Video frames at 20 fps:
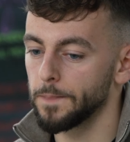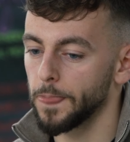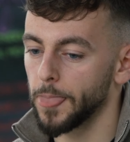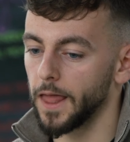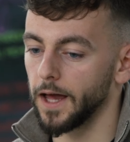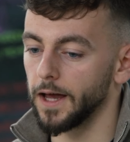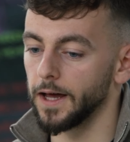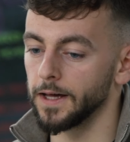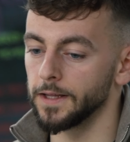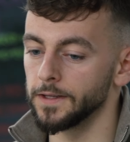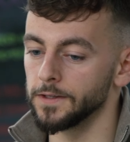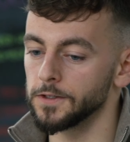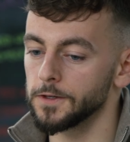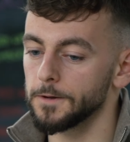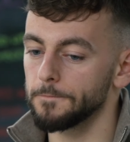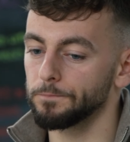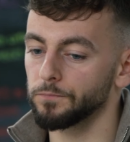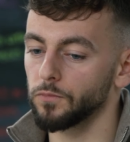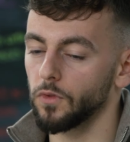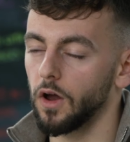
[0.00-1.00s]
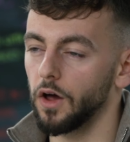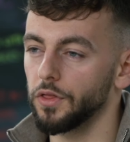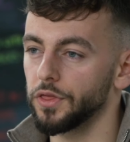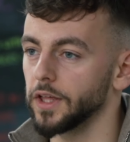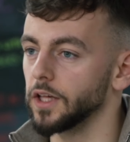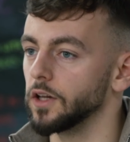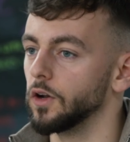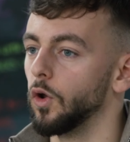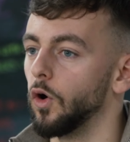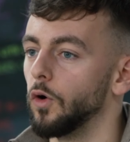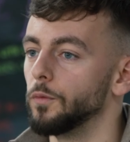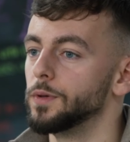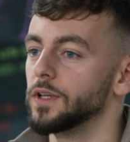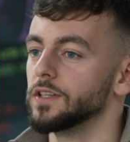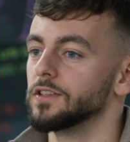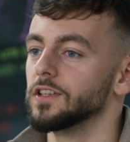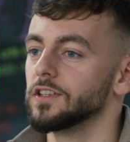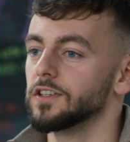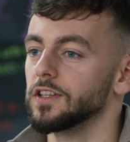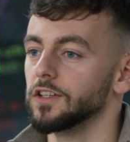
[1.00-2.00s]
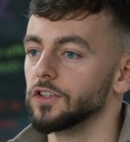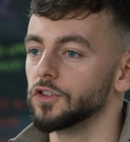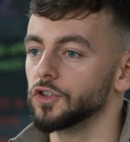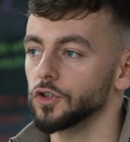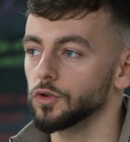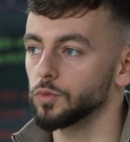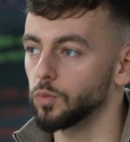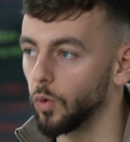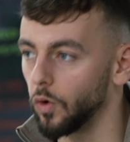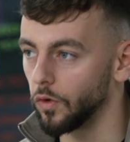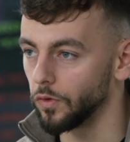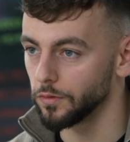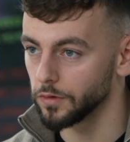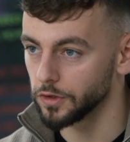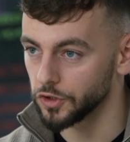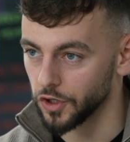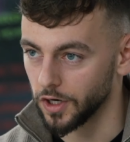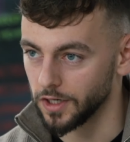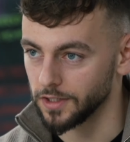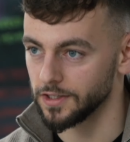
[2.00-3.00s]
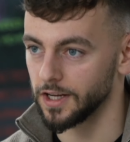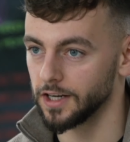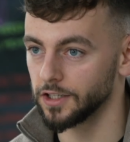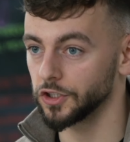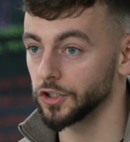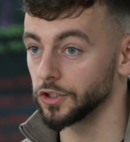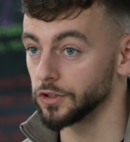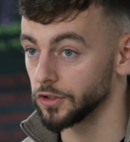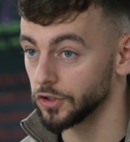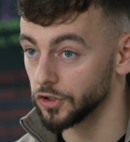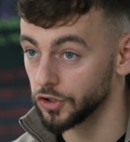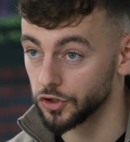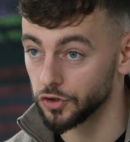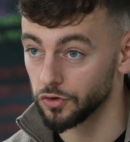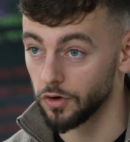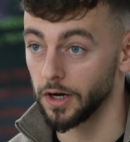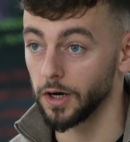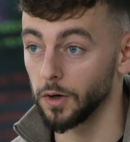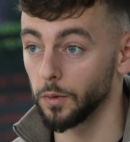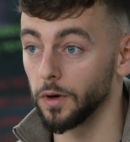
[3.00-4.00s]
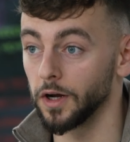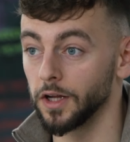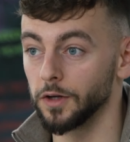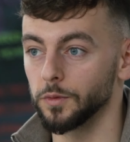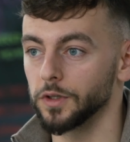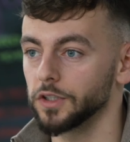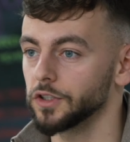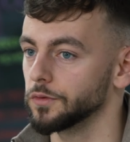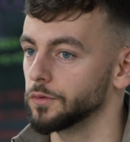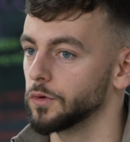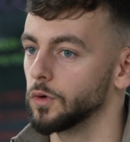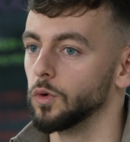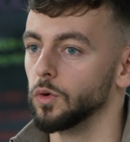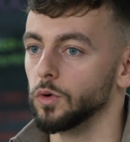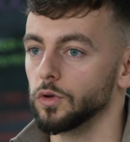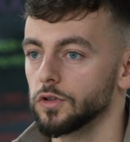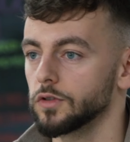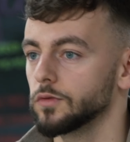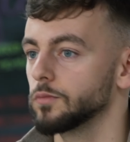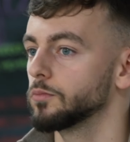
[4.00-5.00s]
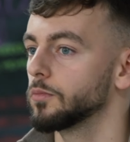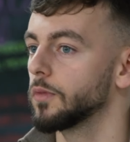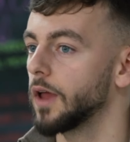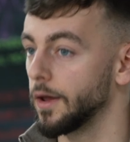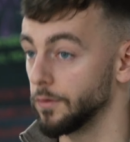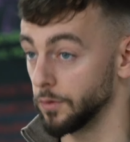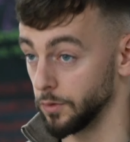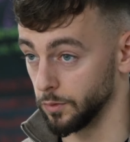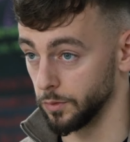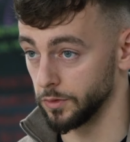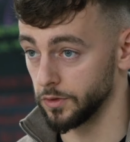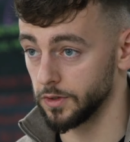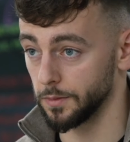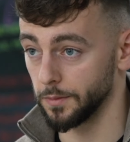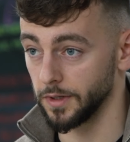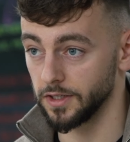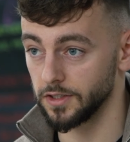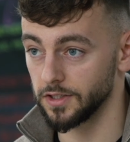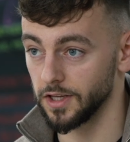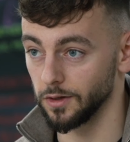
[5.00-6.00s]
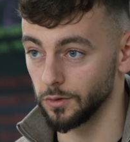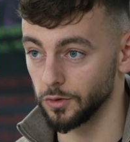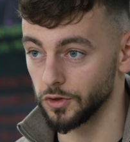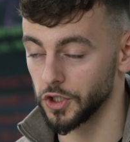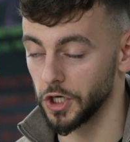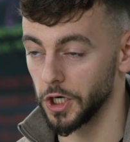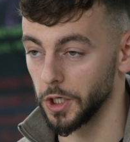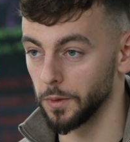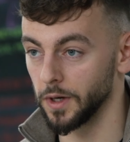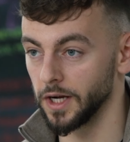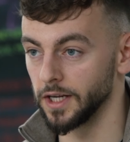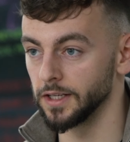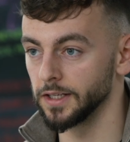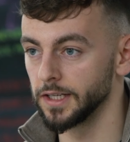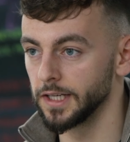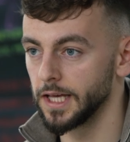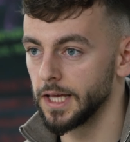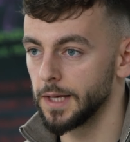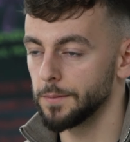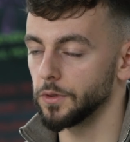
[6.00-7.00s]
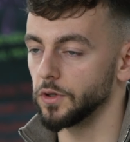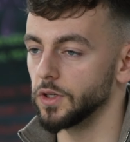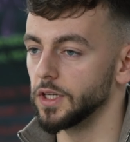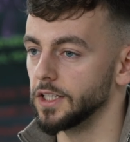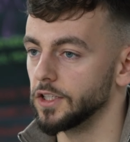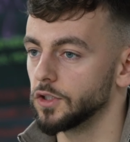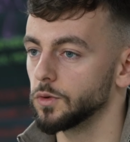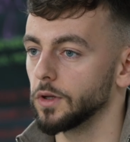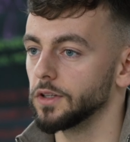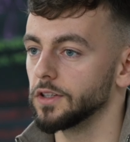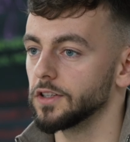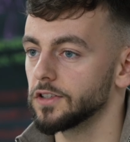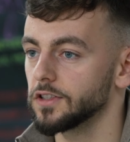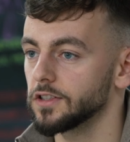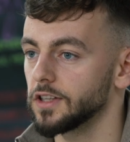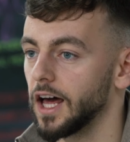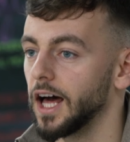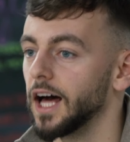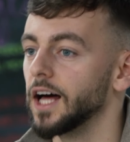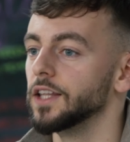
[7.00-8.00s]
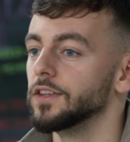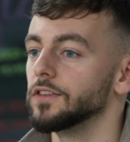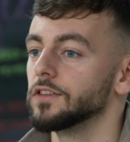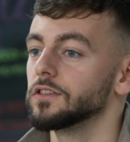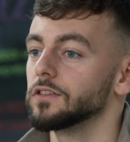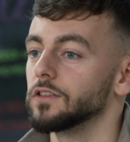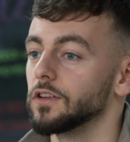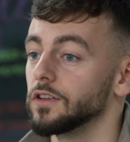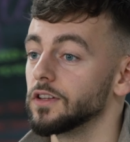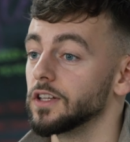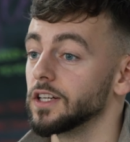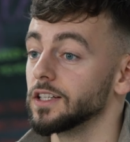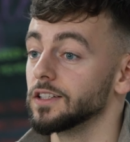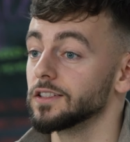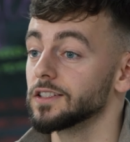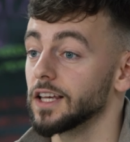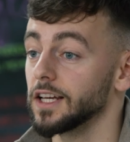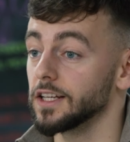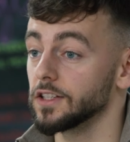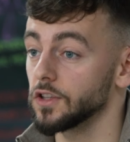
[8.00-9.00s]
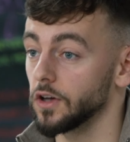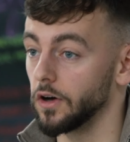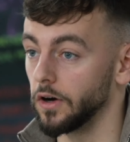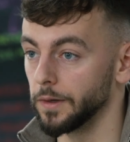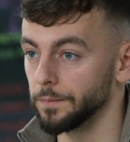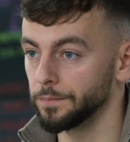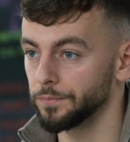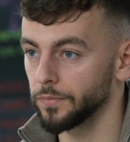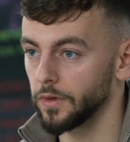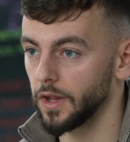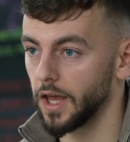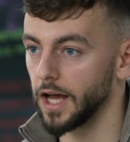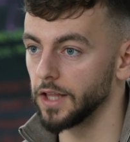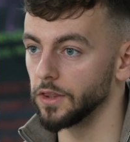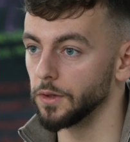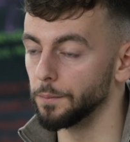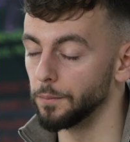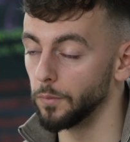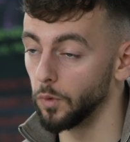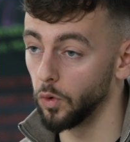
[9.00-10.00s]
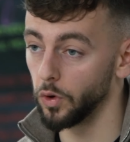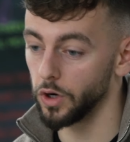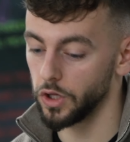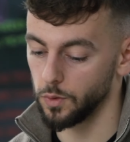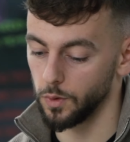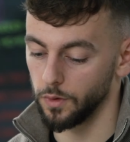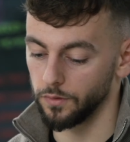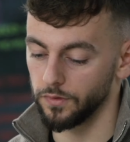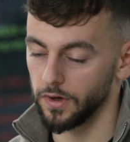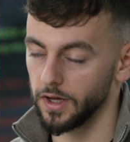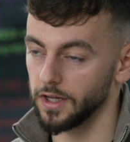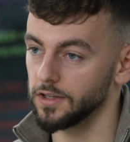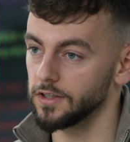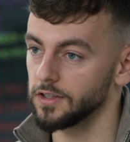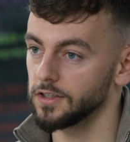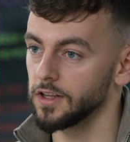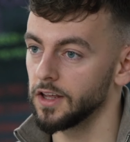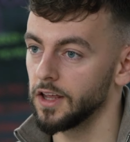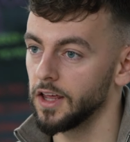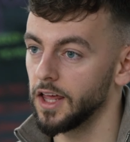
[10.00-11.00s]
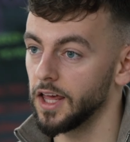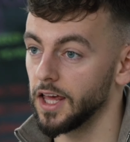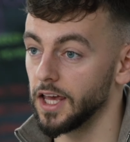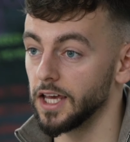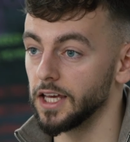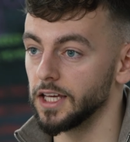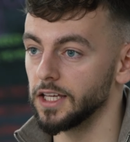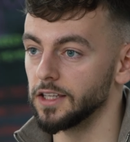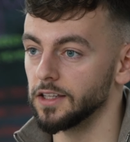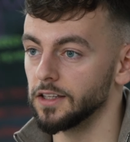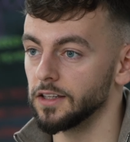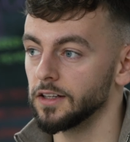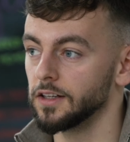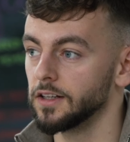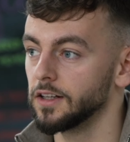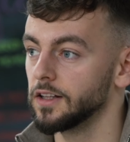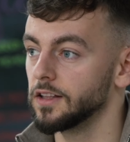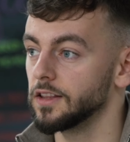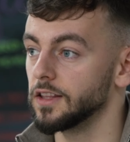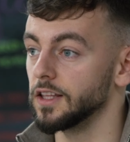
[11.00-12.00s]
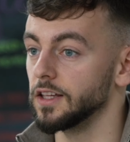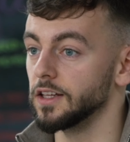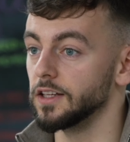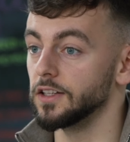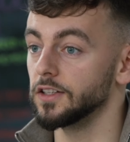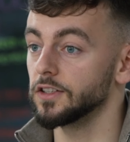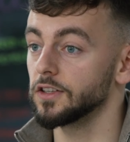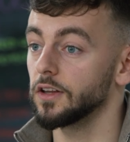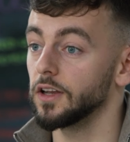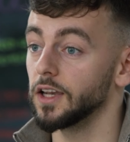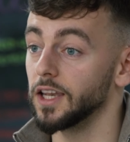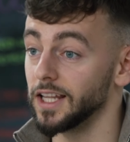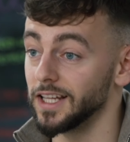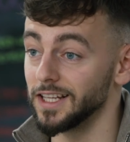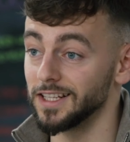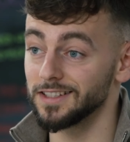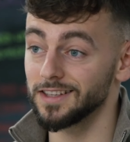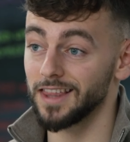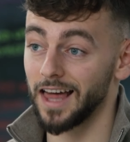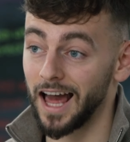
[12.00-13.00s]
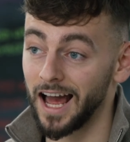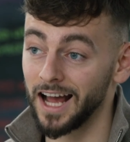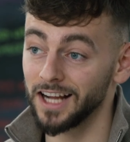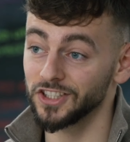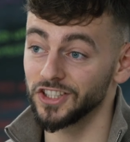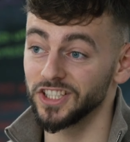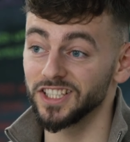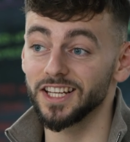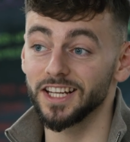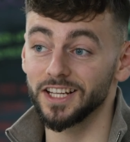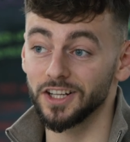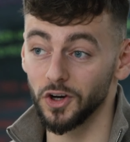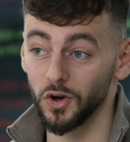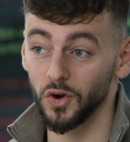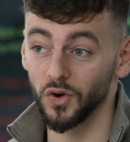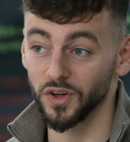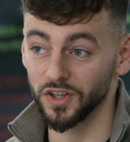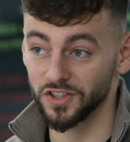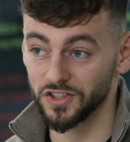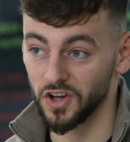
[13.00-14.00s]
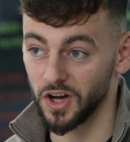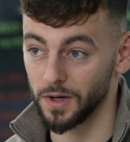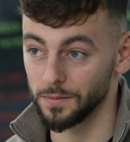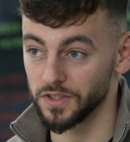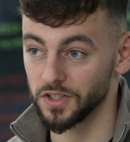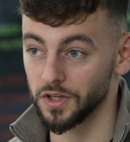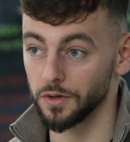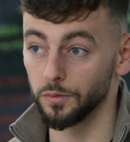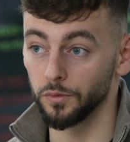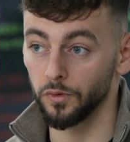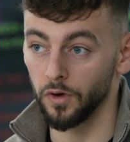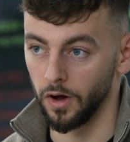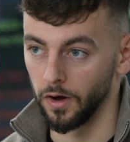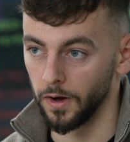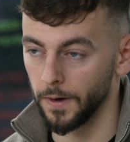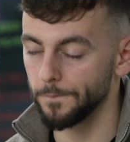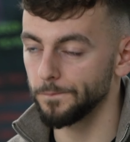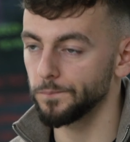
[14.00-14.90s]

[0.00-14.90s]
And I think a lot of businesses just want transactions straight away, which of course everyone wants to make sales straight away. But you need to understand that things take time. And the more you invest in these leads that actually take a longer time to convert,